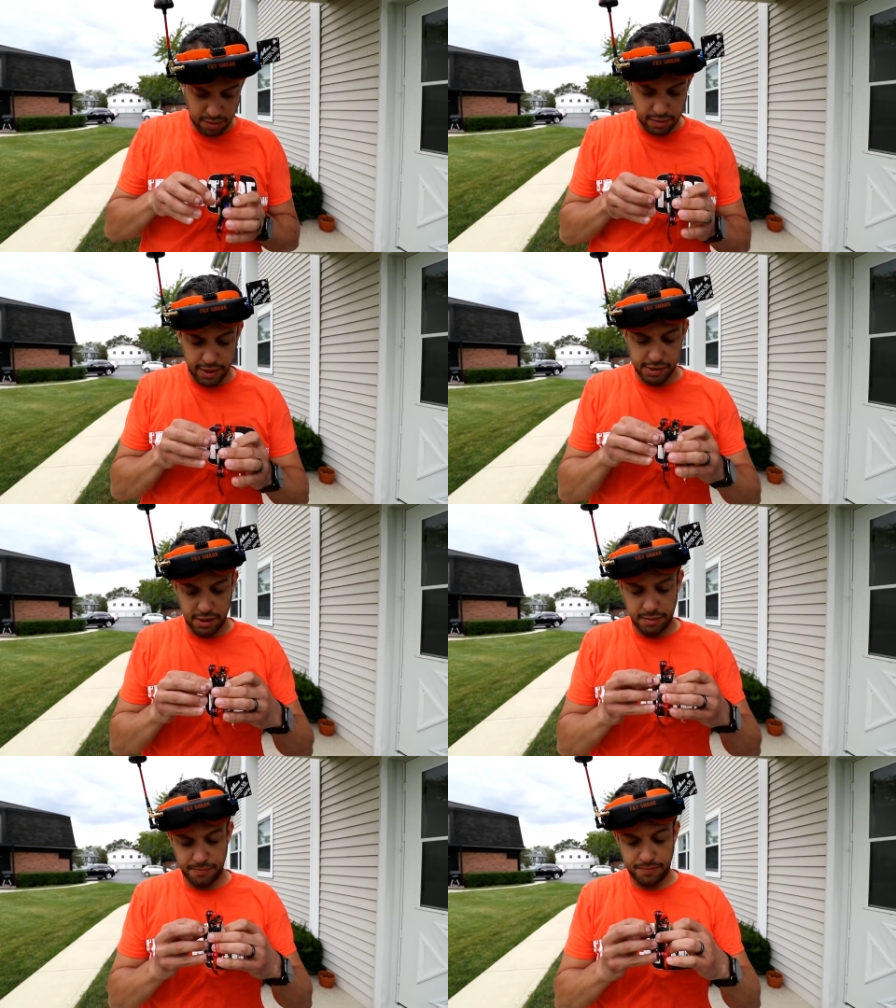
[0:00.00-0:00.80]
That's
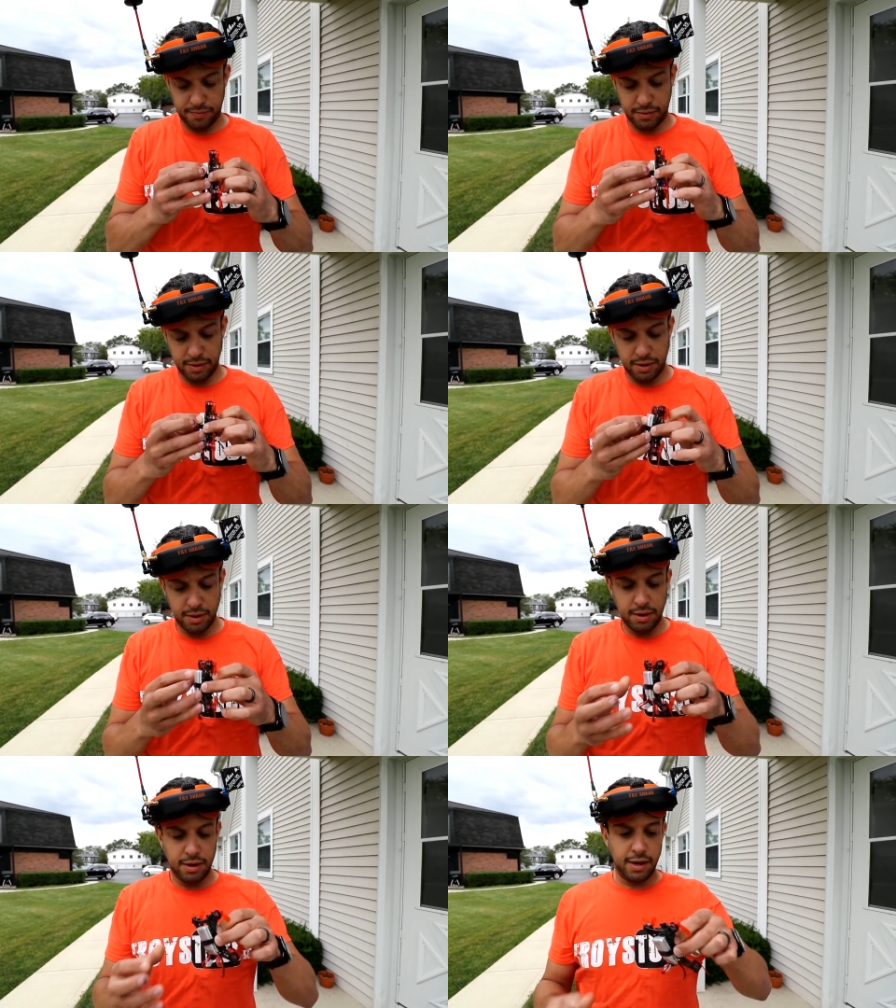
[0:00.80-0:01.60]
it.
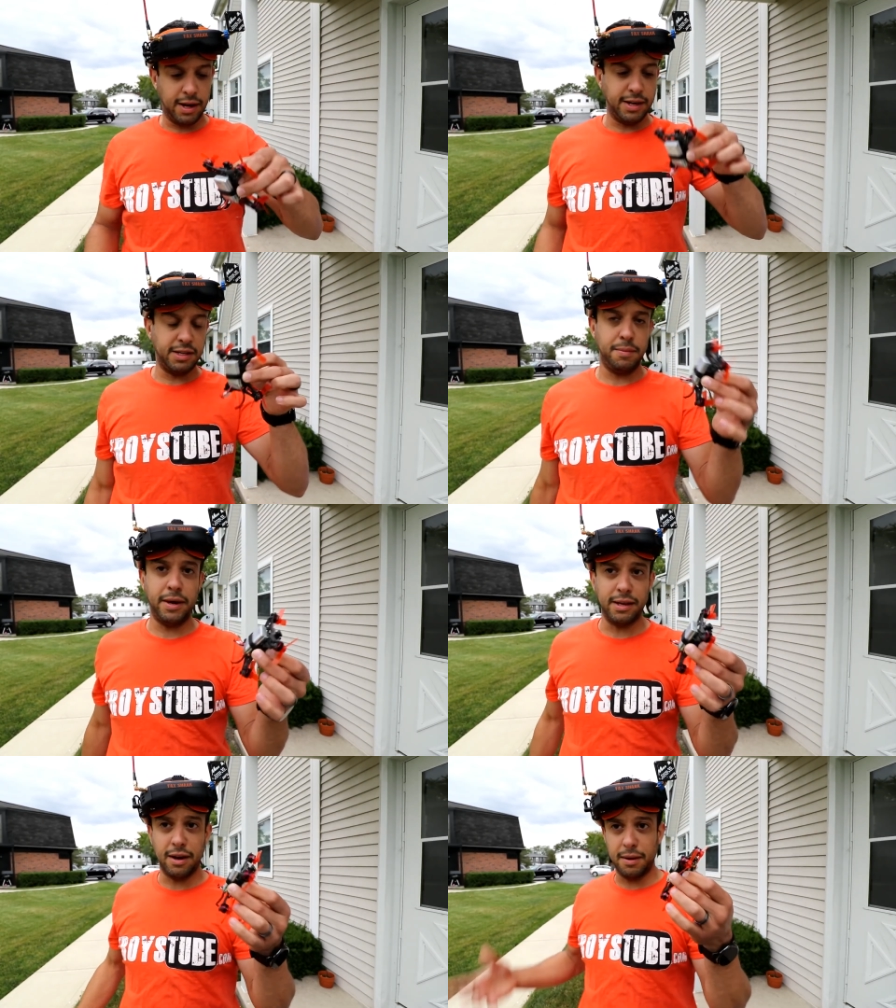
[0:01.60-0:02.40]
And I set it
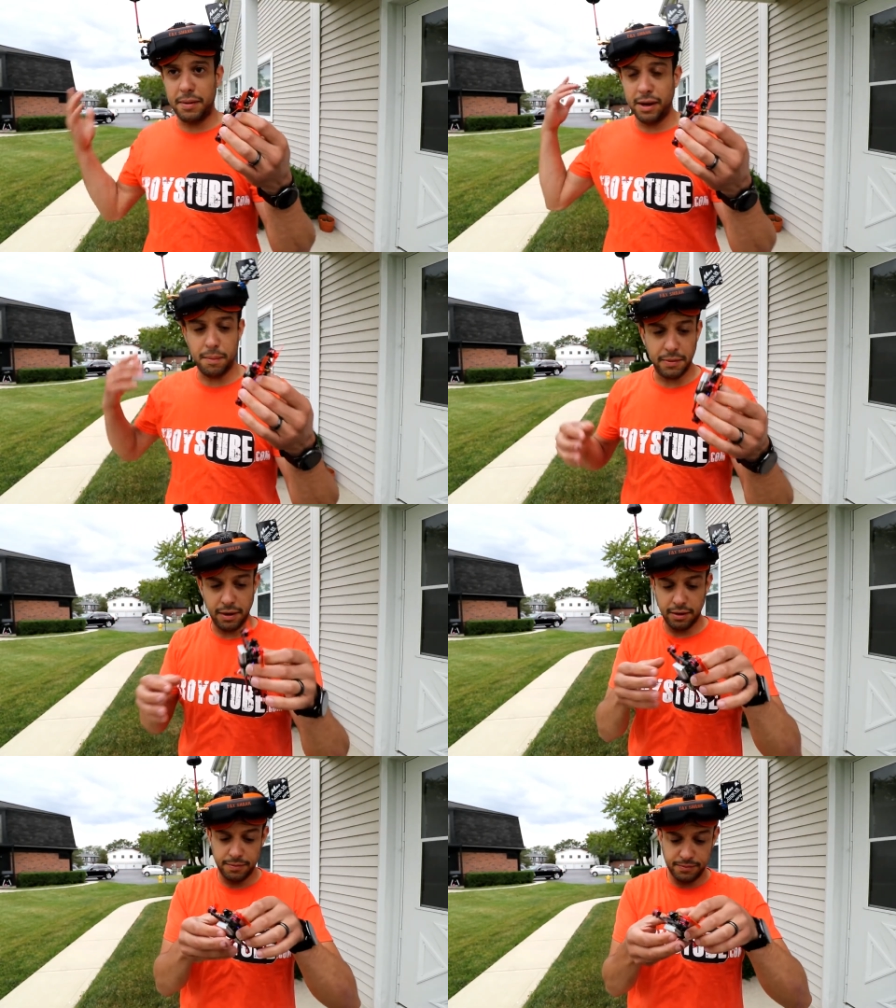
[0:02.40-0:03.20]
back down, I'm back up in the
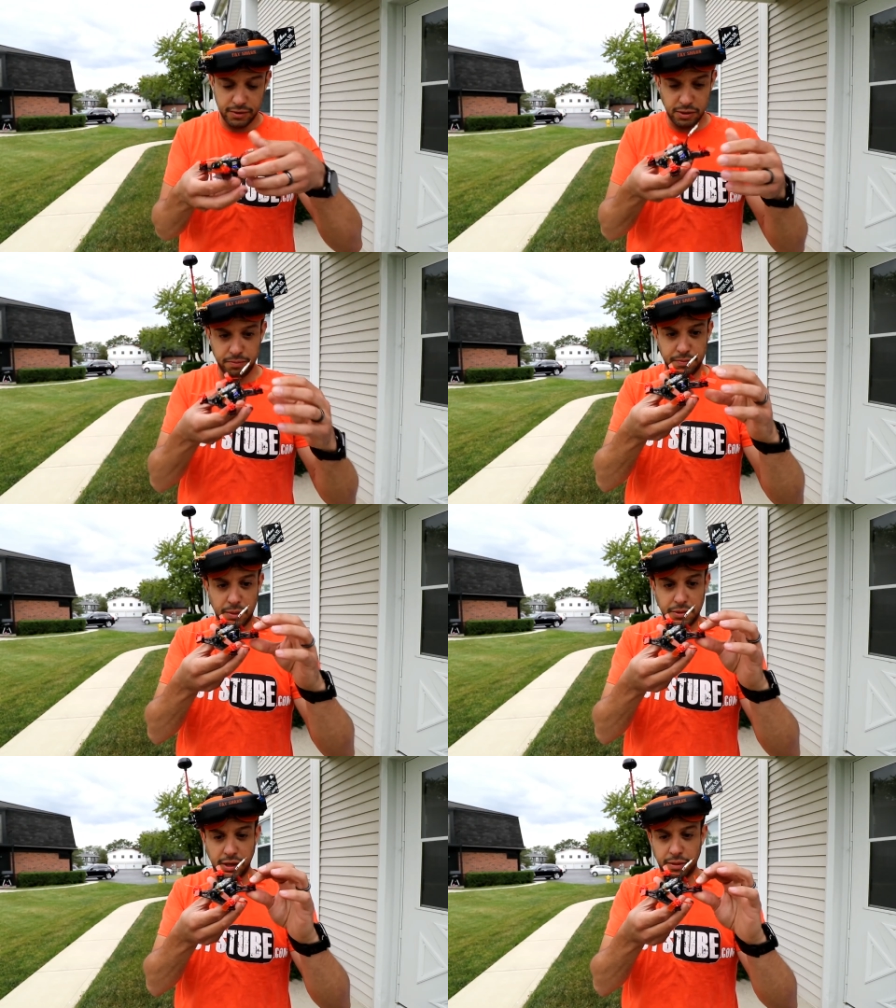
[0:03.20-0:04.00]
air. Just
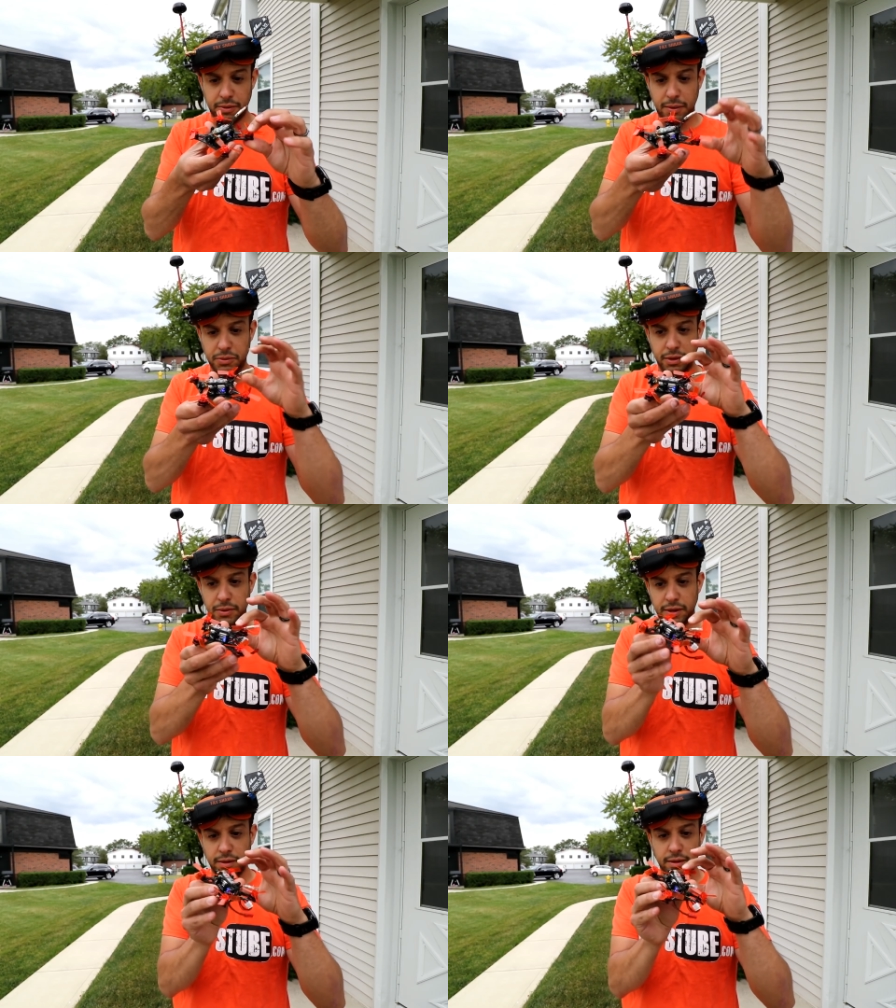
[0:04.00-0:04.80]
double checking the props really quick.